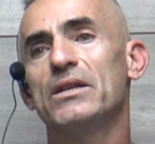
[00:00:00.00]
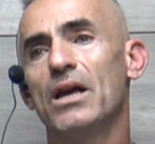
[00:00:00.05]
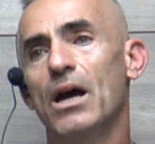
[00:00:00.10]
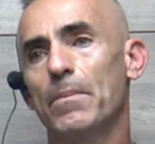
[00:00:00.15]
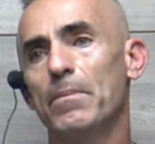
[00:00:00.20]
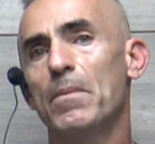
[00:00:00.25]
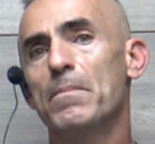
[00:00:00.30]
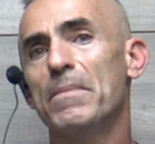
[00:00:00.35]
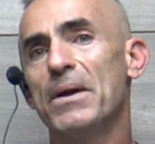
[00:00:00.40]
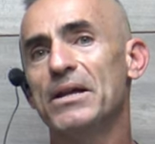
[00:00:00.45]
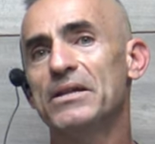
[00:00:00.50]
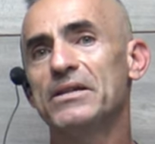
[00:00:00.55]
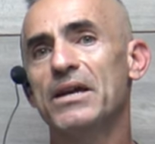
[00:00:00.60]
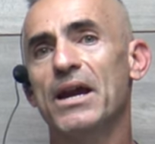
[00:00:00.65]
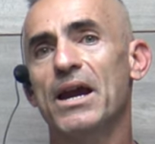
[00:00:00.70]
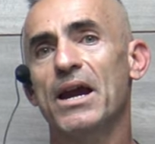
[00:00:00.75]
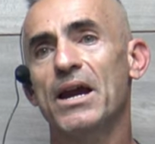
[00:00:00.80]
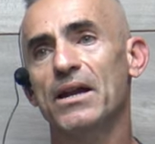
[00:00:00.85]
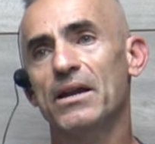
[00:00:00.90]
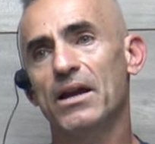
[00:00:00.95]
helping
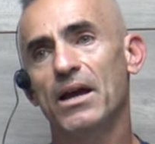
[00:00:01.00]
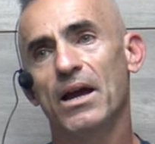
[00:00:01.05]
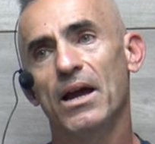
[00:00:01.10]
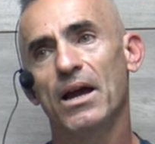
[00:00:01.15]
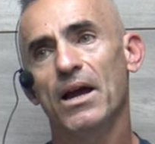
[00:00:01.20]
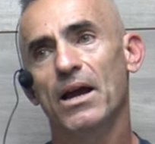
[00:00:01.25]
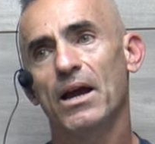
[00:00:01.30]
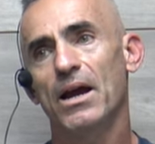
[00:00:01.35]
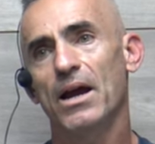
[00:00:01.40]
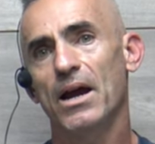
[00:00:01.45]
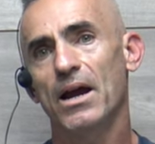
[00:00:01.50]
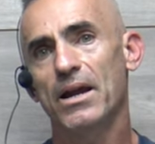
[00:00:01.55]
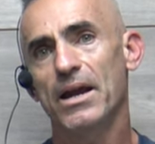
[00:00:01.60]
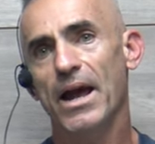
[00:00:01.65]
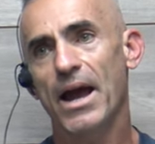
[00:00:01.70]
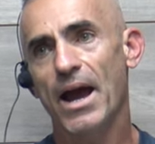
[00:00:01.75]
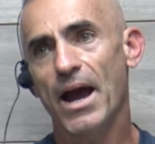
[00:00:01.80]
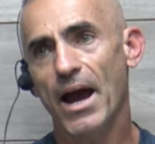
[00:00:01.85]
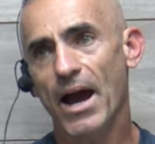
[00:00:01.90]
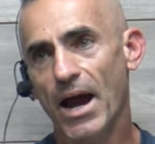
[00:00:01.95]
maintain an
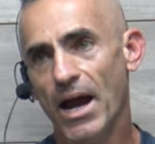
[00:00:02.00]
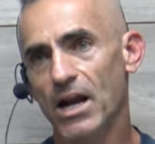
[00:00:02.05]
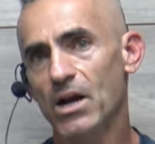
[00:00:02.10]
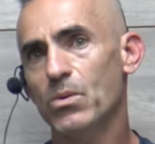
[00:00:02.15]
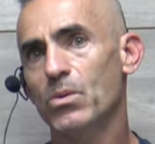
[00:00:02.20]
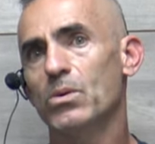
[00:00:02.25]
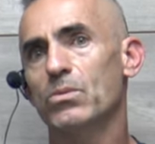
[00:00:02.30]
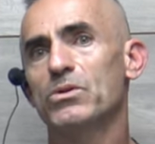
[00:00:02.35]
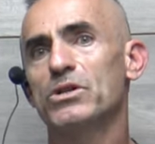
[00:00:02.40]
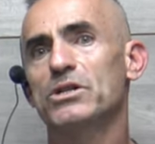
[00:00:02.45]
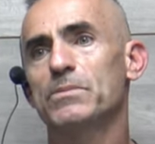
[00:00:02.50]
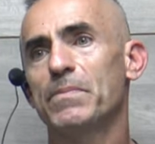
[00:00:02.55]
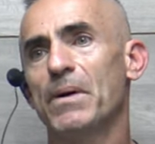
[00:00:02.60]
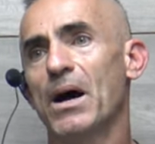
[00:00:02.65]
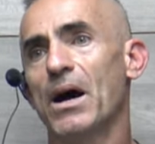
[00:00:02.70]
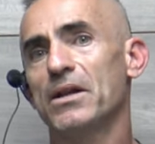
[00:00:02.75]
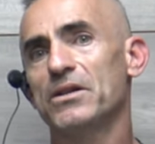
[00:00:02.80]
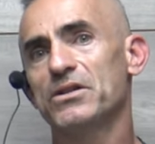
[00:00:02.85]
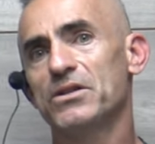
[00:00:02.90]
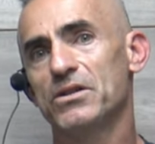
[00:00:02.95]
adequate
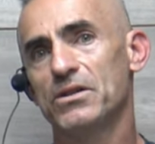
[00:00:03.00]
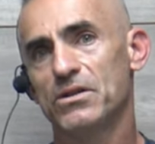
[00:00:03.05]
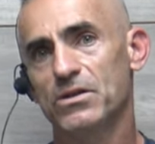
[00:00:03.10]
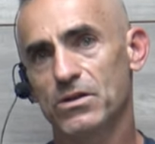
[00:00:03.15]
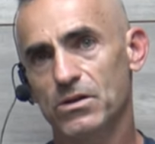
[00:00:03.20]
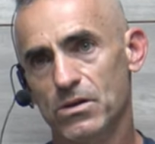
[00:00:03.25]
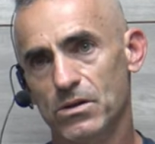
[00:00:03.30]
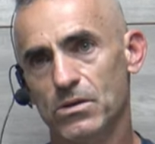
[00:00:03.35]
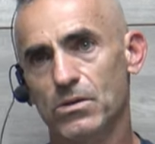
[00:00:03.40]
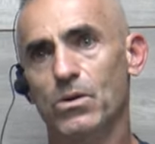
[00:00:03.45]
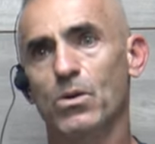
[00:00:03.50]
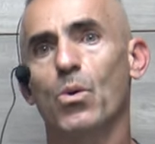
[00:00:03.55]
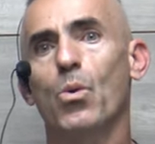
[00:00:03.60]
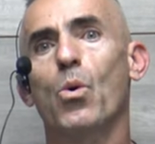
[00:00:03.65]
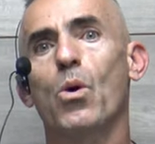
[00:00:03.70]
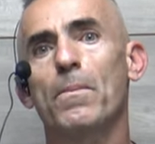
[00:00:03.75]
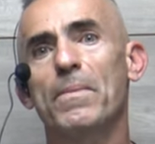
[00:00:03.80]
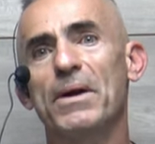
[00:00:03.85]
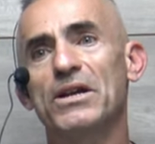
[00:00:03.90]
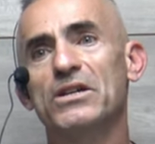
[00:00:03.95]
response,
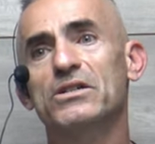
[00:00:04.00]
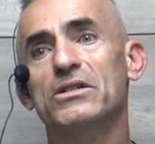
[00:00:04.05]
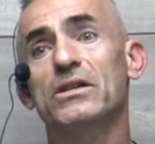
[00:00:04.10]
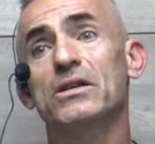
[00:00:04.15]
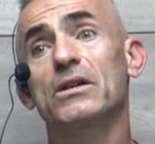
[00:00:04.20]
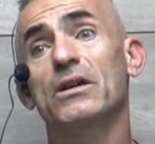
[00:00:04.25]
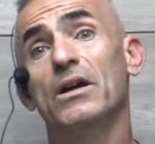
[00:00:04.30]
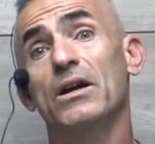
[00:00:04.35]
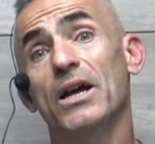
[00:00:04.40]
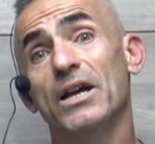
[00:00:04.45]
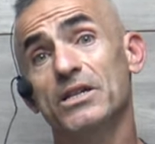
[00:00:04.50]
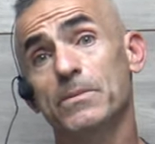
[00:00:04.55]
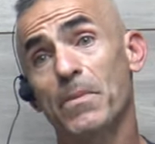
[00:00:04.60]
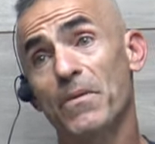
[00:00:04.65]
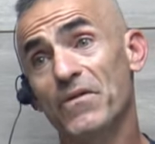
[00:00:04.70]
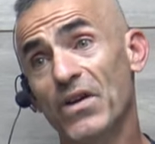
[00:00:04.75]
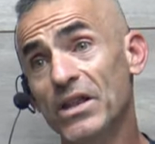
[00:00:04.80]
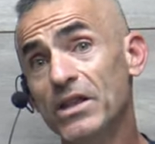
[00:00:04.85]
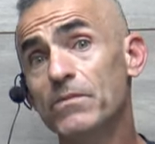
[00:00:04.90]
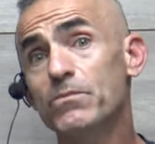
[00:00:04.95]
or basically as a
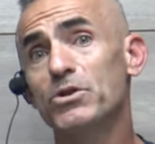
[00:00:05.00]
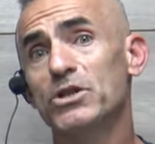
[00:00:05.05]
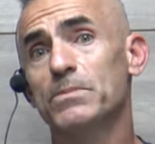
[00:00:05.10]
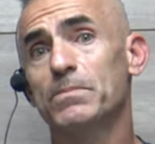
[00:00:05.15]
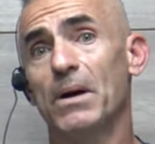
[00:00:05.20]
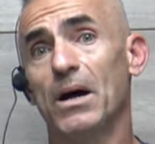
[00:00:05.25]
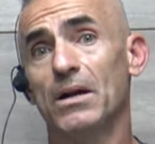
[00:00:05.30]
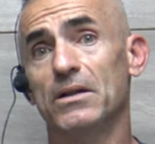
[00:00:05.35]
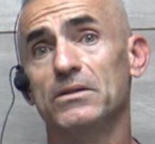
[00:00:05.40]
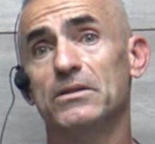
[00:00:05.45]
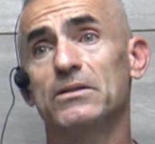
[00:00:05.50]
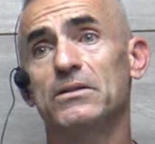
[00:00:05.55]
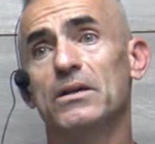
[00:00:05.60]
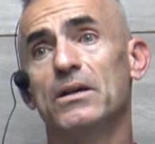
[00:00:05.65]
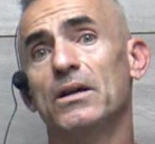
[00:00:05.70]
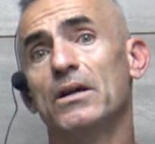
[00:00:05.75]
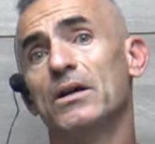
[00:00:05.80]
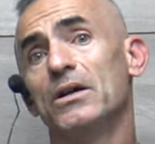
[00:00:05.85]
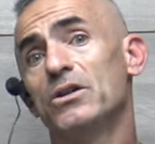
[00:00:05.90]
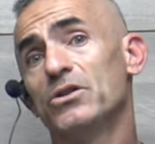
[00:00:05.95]
preventive response
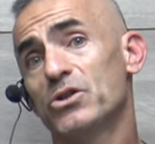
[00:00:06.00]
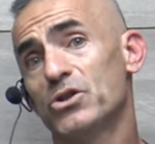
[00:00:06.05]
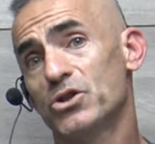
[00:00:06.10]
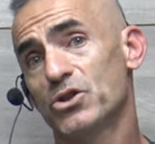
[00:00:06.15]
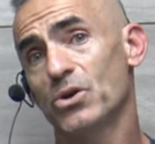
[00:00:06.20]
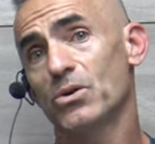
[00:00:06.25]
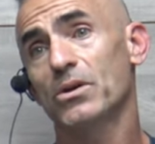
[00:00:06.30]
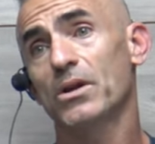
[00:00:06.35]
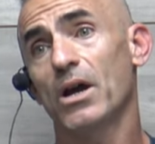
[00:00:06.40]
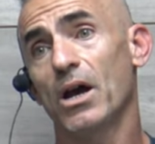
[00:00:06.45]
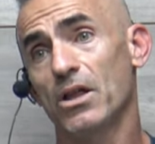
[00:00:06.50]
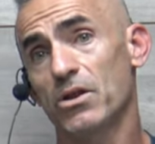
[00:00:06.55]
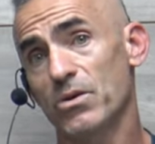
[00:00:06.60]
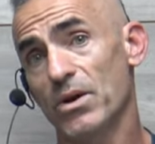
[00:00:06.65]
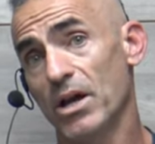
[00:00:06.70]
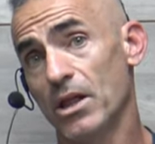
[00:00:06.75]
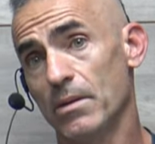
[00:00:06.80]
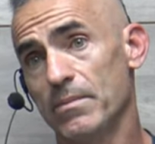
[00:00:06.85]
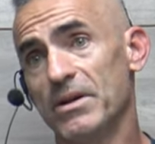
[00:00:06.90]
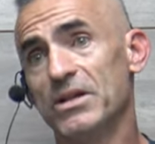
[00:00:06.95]
to certain other
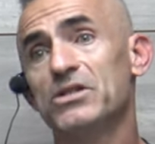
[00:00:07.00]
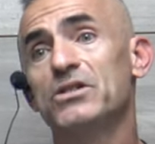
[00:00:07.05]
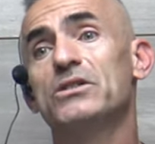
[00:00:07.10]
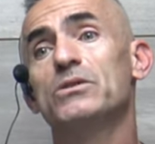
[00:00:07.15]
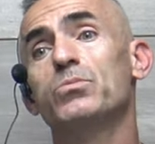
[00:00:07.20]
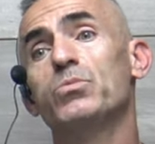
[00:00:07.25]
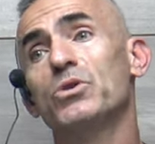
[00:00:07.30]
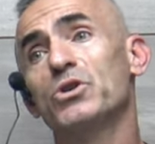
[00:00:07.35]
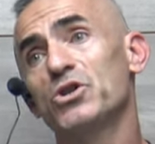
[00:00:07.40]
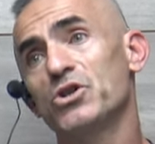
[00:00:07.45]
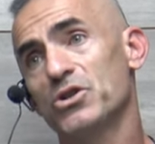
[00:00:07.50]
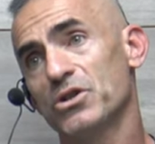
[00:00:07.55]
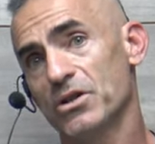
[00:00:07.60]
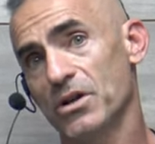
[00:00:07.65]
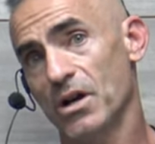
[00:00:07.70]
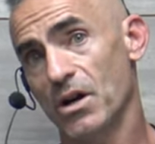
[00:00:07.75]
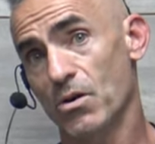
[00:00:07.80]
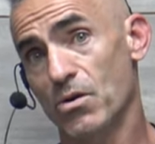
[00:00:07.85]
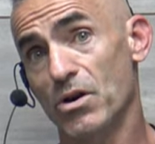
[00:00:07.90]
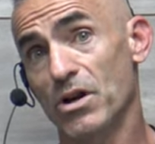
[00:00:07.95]
elements which
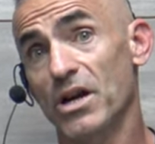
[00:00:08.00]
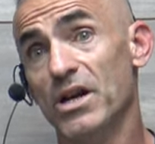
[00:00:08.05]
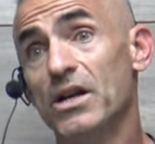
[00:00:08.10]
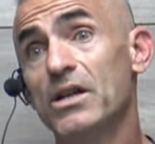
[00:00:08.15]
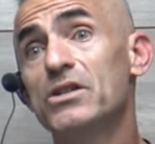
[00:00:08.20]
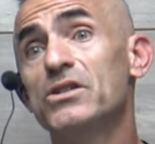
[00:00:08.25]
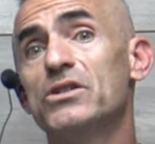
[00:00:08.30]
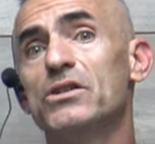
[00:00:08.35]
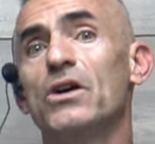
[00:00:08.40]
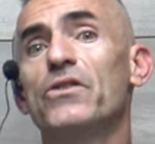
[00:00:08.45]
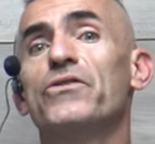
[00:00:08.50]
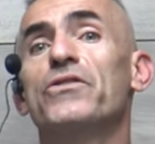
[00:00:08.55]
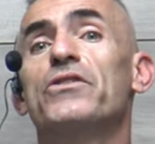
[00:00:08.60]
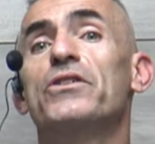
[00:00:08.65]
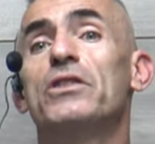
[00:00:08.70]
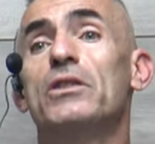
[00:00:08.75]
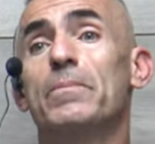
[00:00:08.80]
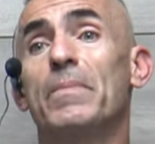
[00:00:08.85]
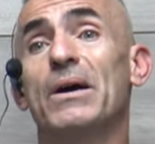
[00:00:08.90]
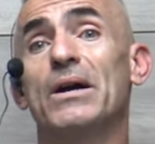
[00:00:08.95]
are an insult
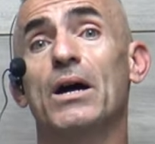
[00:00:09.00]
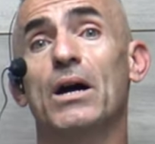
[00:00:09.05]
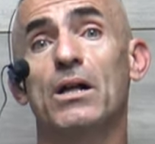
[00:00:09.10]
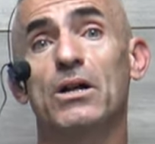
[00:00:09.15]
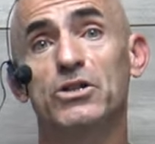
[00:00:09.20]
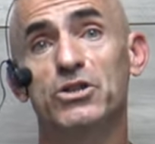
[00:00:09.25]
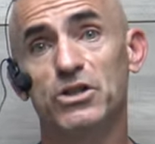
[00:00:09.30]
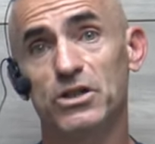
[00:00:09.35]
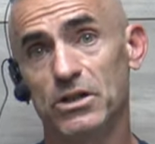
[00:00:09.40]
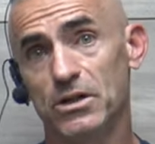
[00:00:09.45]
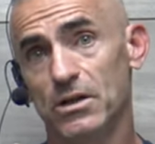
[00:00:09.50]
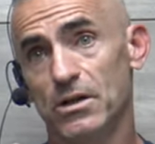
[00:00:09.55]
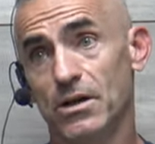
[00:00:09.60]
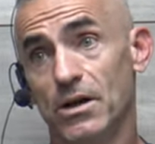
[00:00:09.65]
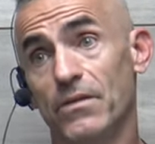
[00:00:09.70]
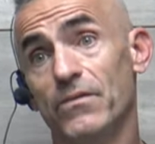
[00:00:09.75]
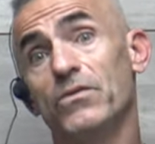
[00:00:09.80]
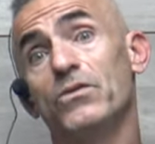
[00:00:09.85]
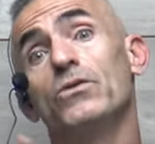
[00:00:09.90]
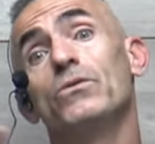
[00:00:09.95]
to the biology
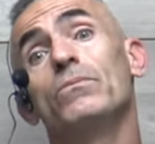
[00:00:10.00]
of